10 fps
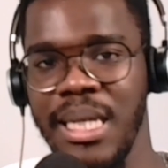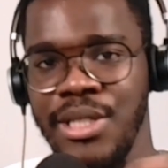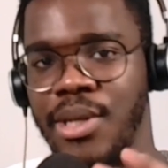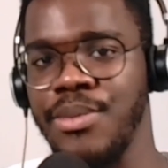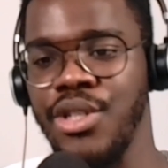
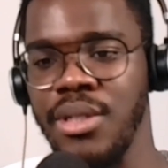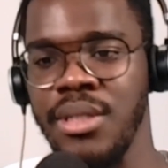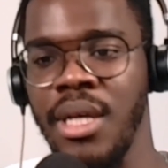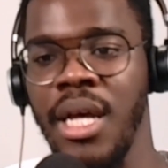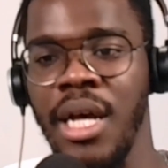
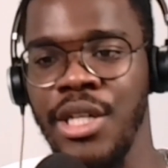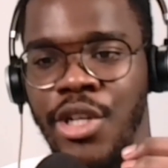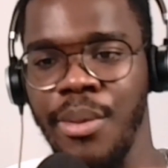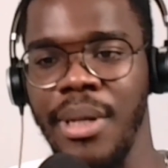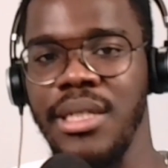assumptions.
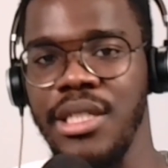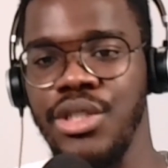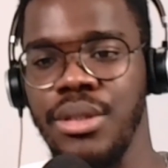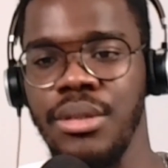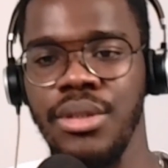Document the
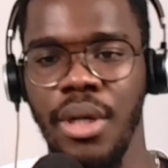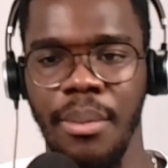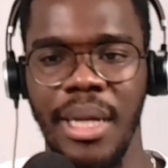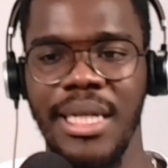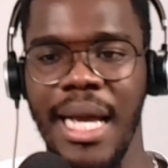issues,
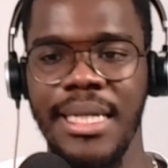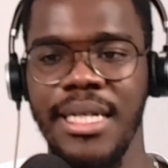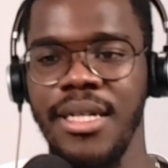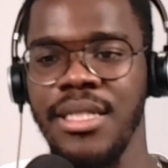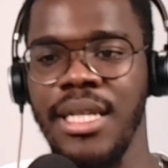document the
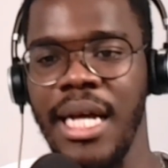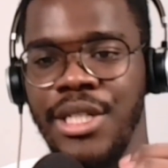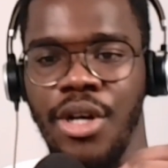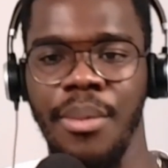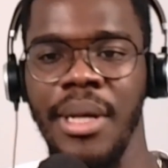ideas, and
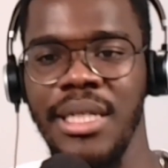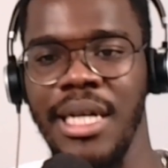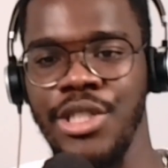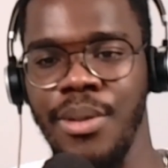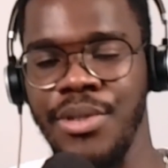document the
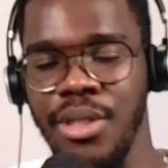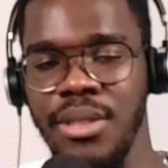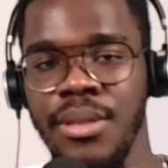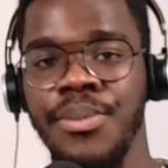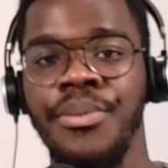
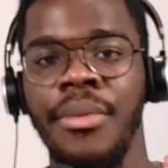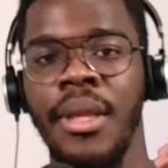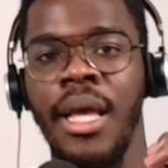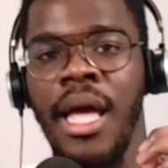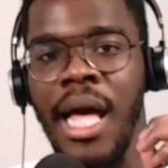assumption.
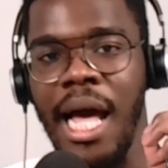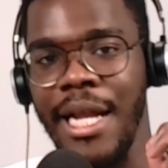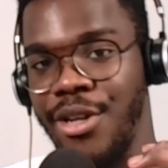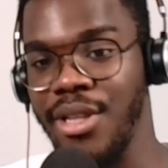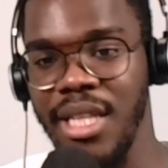
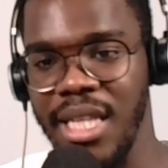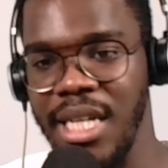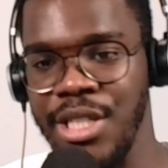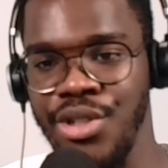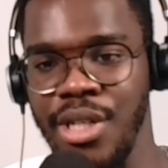Another thing
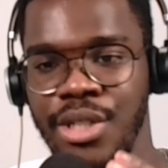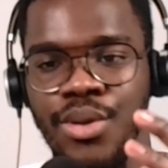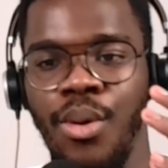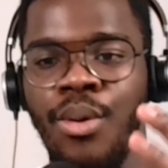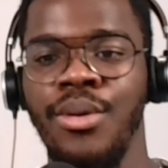is you need to
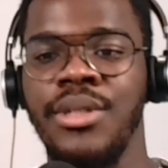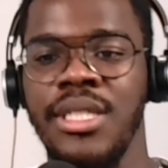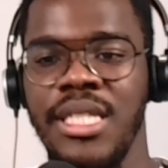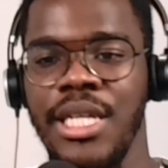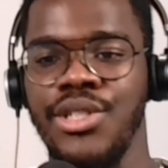hold
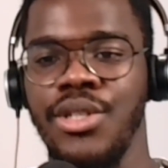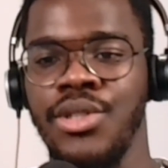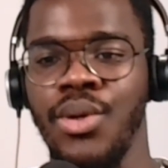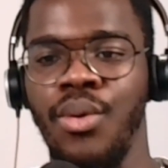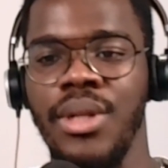
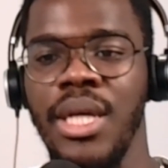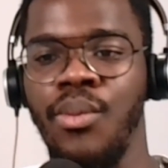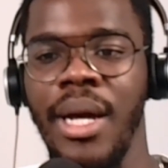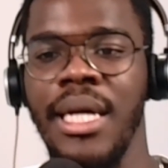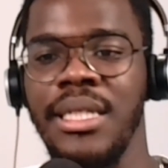sessions only
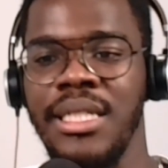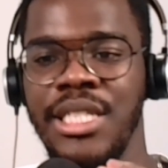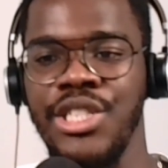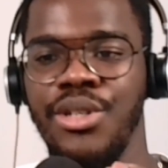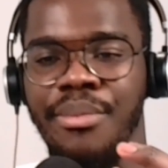when
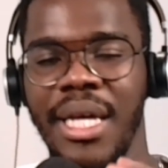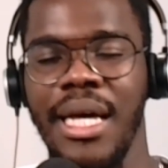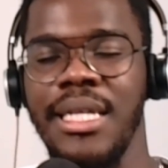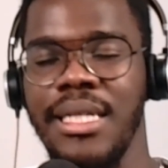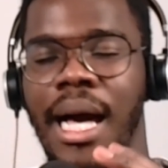decision
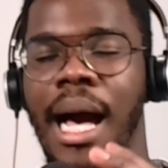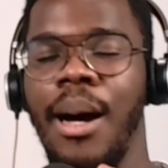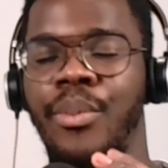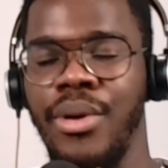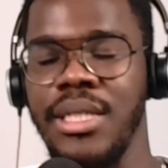makers are
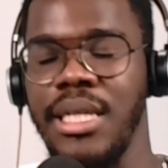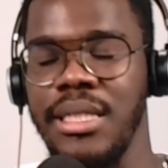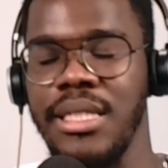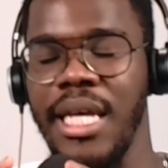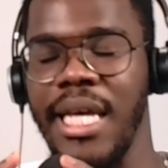
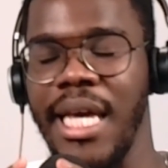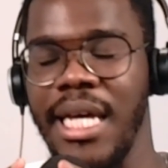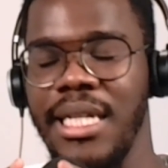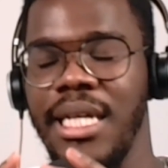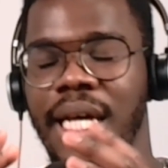present.
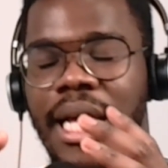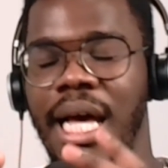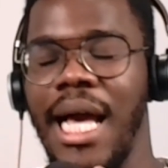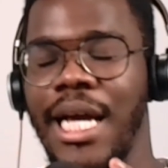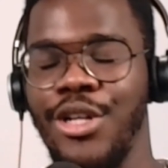Again,
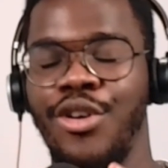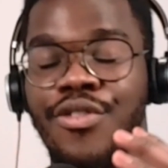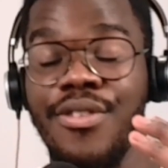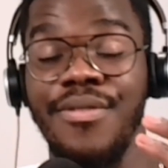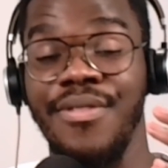I cannot
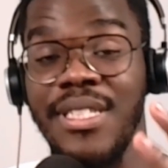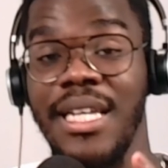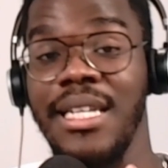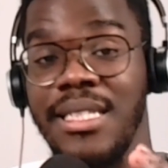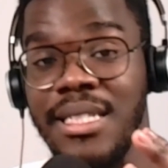
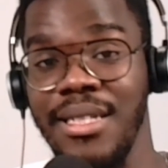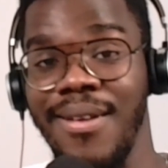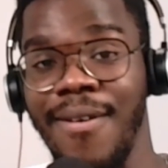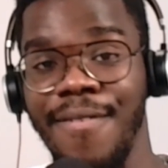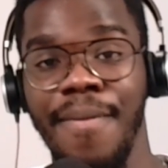overemphasize this
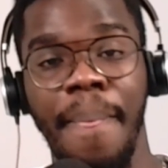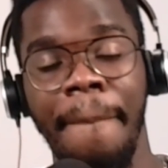enough.